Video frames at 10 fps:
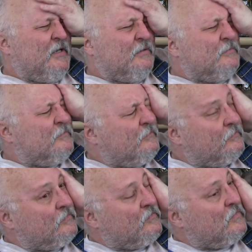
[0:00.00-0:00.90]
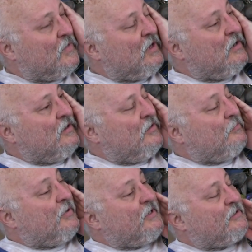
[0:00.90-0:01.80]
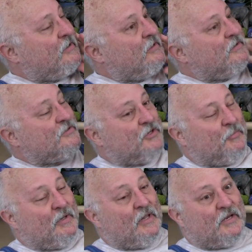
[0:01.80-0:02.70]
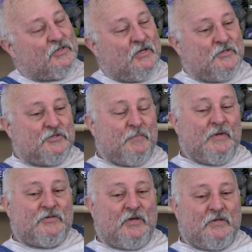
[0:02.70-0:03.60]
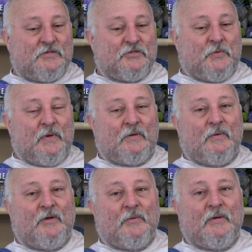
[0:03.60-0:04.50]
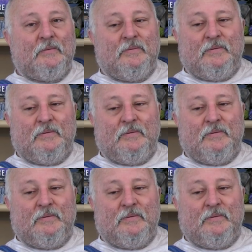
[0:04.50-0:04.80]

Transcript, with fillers: in. But uh, there's going to be a lot of changes, big changes, quick, right away.